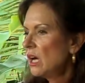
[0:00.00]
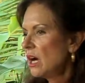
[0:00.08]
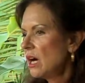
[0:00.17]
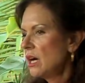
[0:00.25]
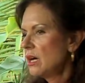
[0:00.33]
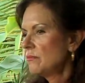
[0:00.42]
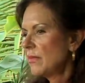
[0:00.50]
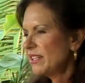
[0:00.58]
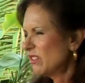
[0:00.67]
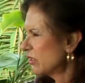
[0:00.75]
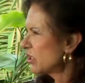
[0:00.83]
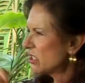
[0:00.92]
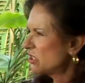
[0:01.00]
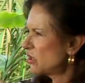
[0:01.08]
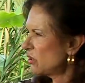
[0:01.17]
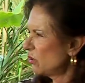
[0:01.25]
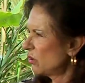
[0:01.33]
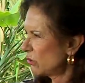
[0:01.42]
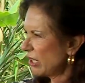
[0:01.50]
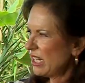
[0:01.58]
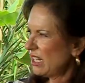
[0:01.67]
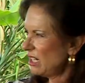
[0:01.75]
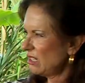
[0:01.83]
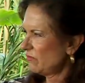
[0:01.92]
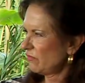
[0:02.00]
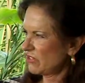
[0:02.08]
I don't just do gray